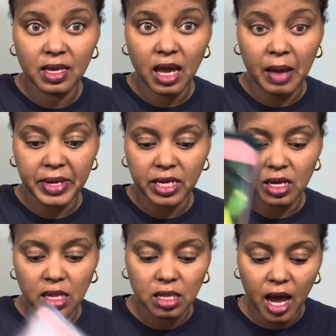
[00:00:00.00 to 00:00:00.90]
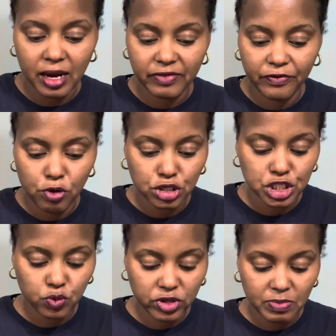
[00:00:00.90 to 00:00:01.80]
I'm getting a lot of
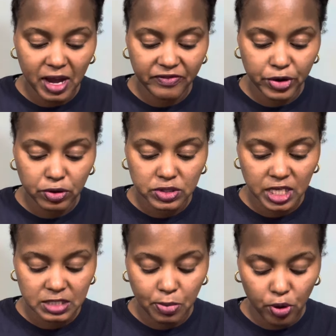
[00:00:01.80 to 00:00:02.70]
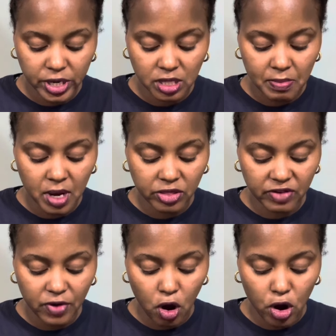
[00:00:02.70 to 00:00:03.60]
fortune with my Virgos that's born in the month
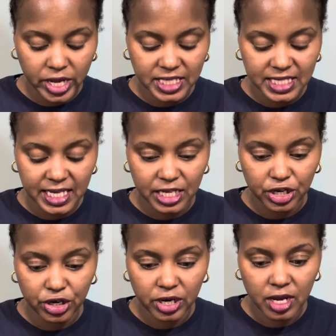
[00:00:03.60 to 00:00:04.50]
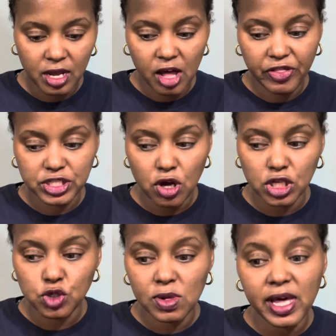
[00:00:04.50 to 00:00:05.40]
of August here. There's
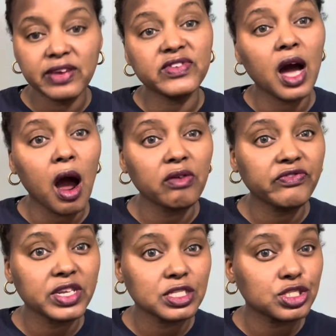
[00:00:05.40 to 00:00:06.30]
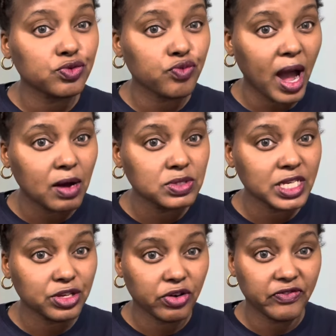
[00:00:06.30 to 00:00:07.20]
also a lot of confidence
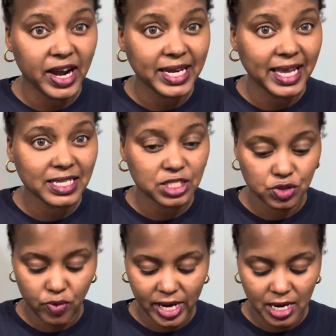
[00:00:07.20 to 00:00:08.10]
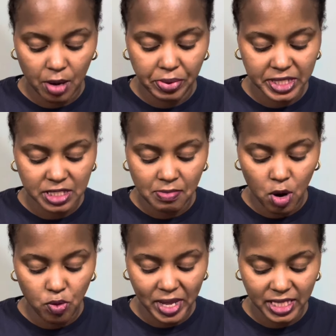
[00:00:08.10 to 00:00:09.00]
surrounding your finances right now, present
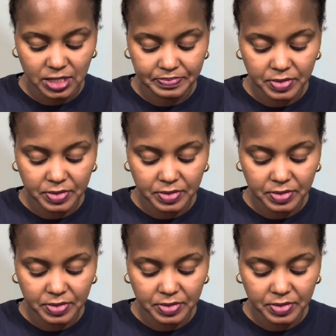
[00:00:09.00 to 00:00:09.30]
moment.